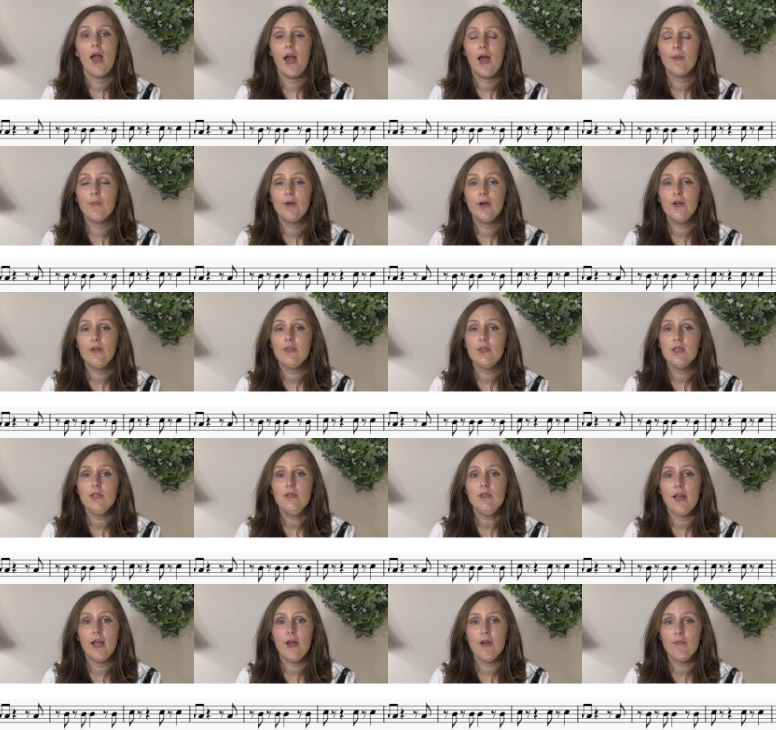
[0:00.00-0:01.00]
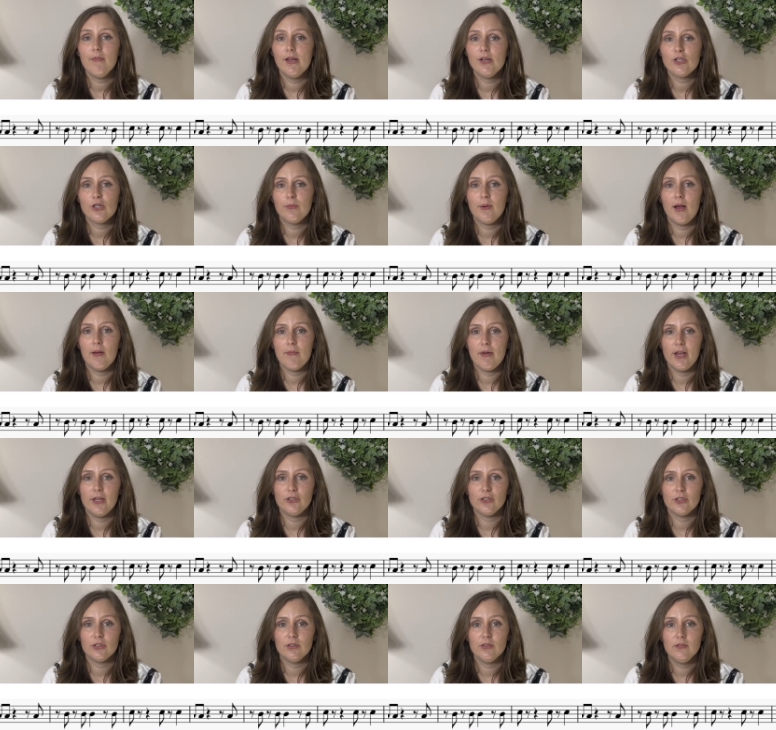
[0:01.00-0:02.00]
I broke this down measure by
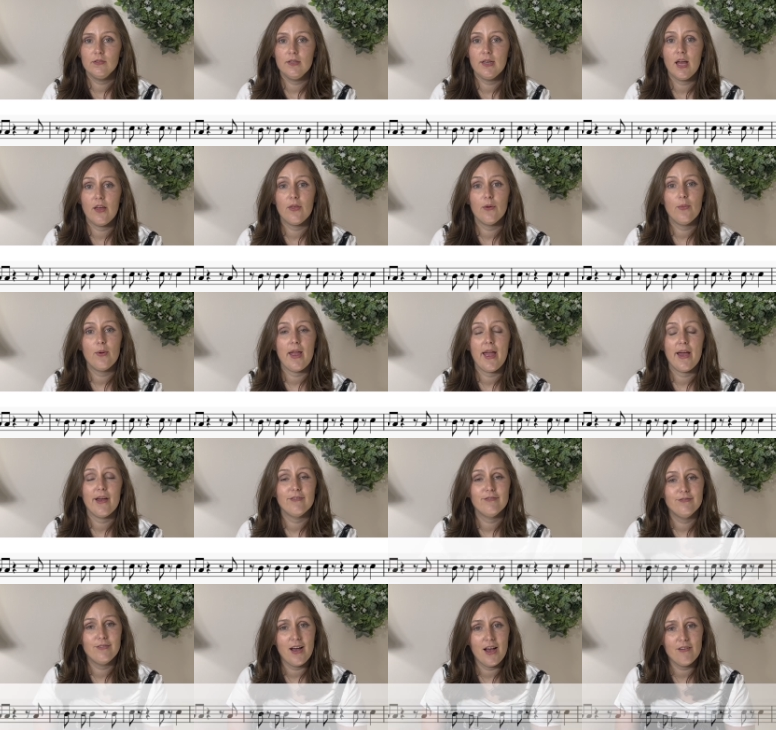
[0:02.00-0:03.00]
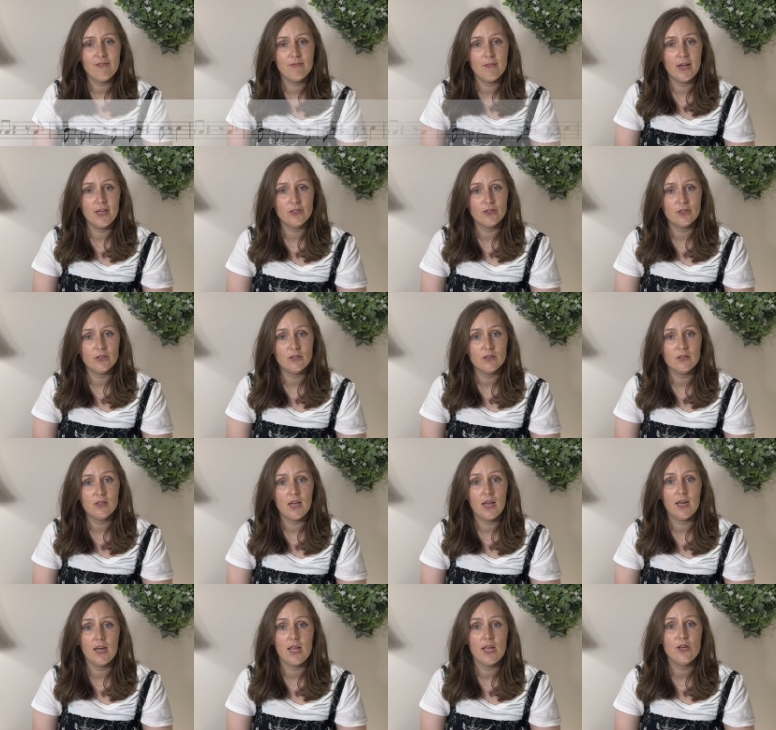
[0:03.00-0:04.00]
measure now that we have 5 measures,
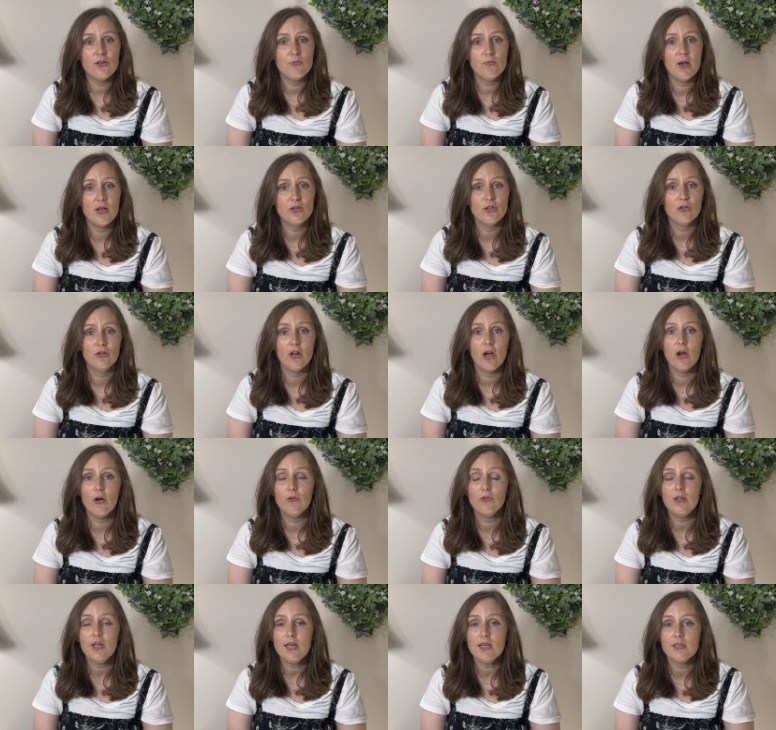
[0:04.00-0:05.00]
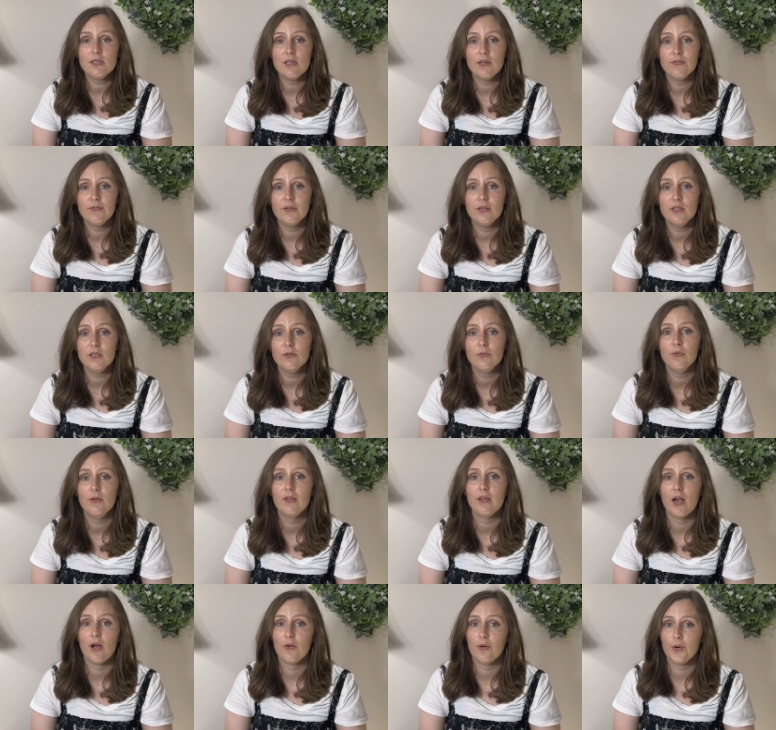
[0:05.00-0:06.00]
and each measure not only is different with
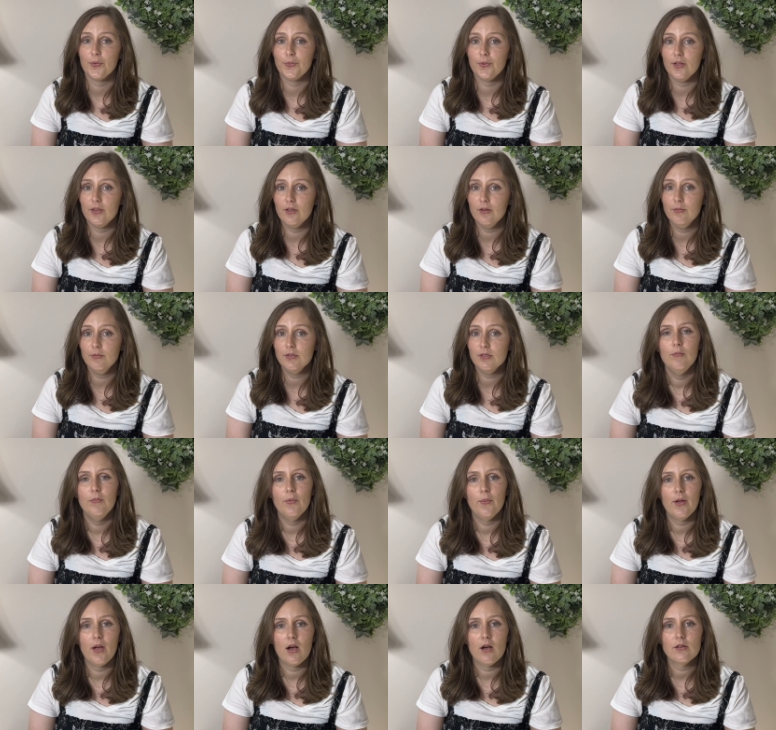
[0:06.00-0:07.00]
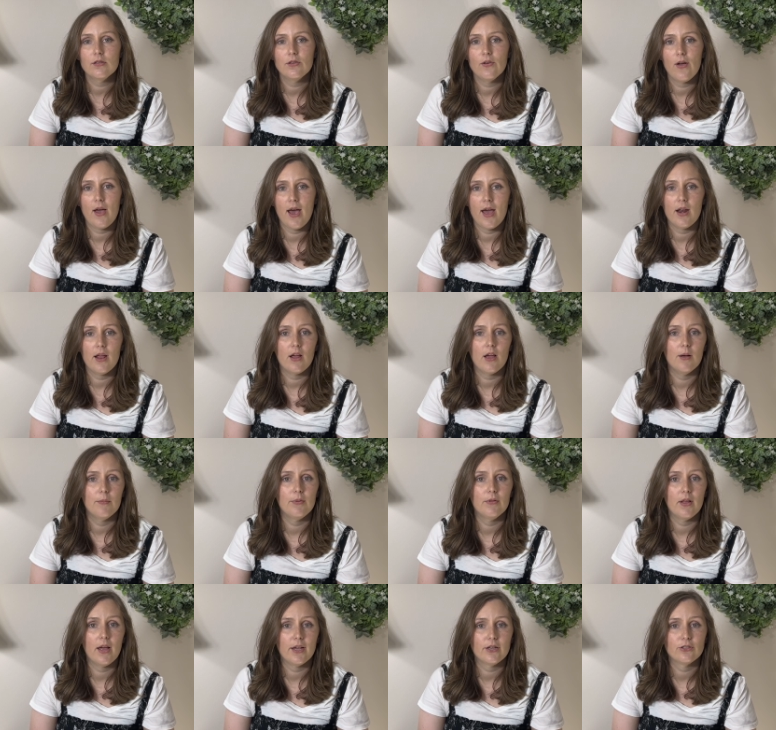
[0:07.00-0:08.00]
our rhythms, but we also add a
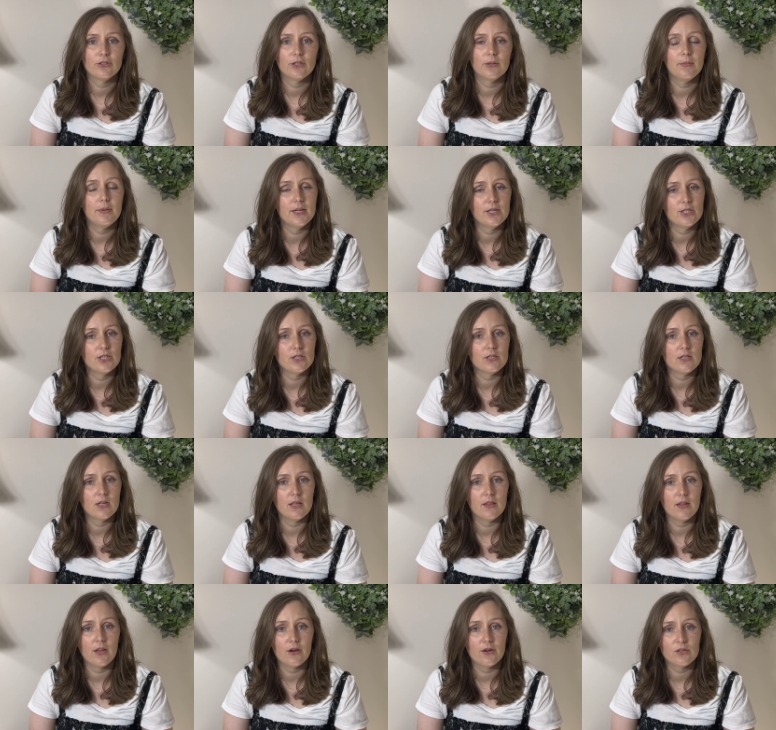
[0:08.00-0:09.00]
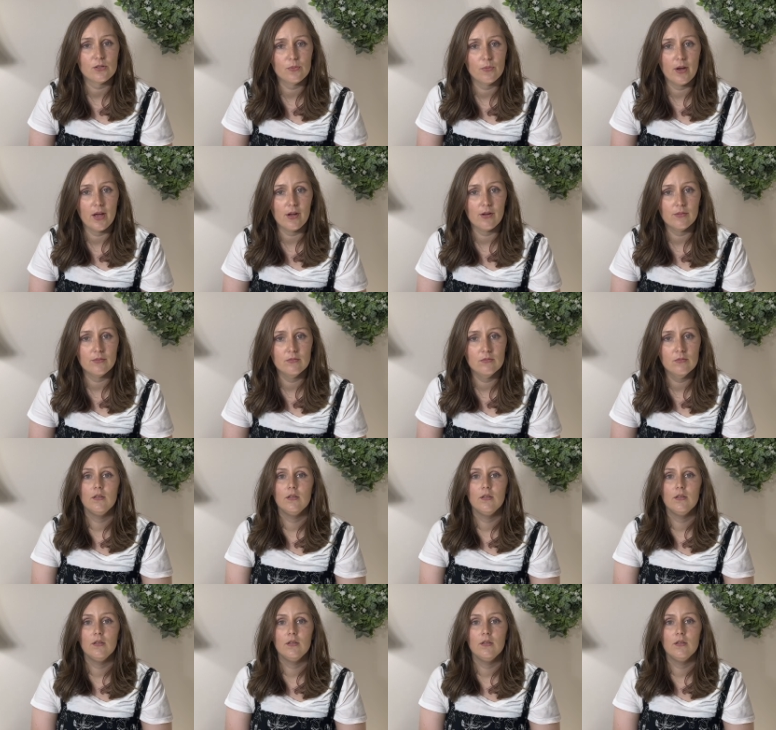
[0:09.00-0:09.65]
couple extra pitches in there as well.